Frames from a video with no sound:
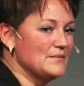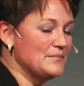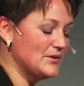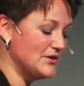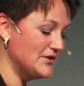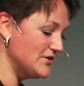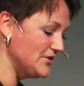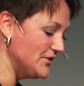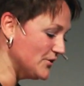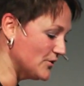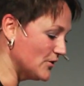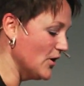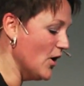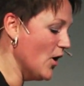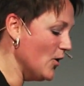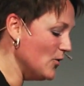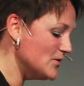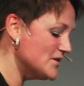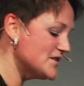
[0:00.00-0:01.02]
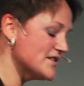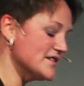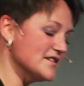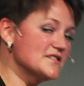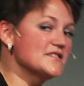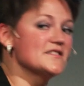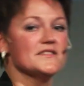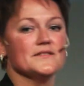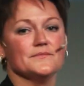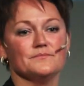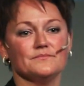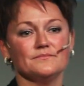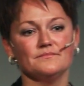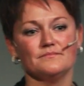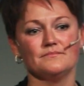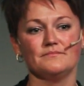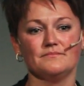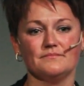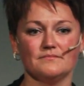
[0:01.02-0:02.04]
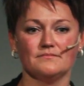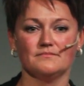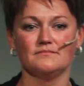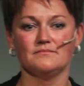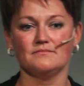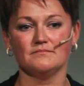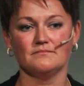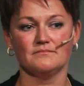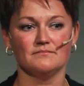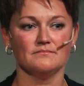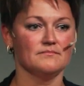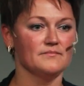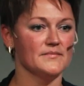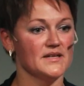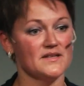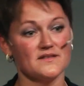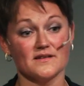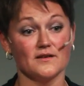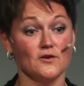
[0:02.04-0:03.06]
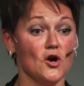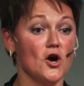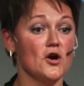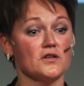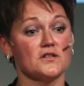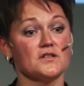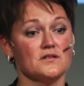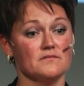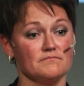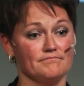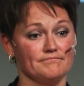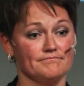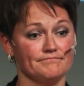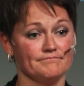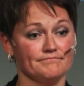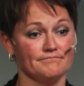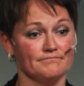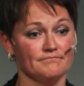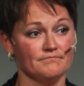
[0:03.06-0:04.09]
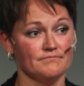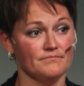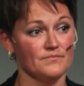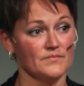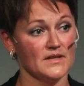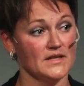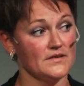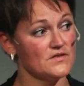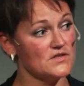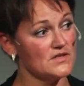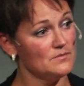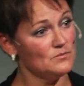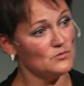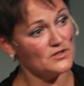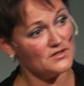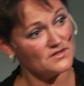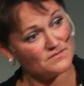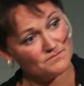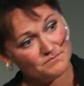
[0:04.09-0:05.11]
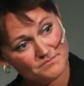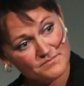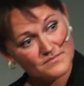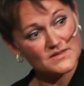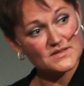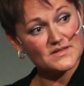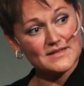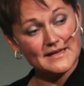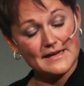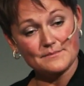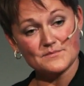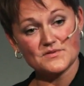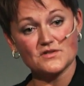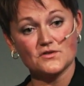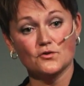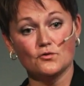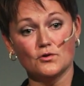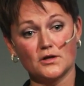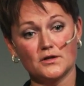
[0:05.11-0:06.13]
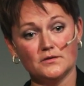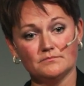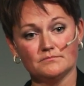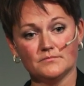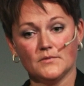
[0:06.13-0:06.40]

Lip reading: But your whole system is alert. If someone slams the door,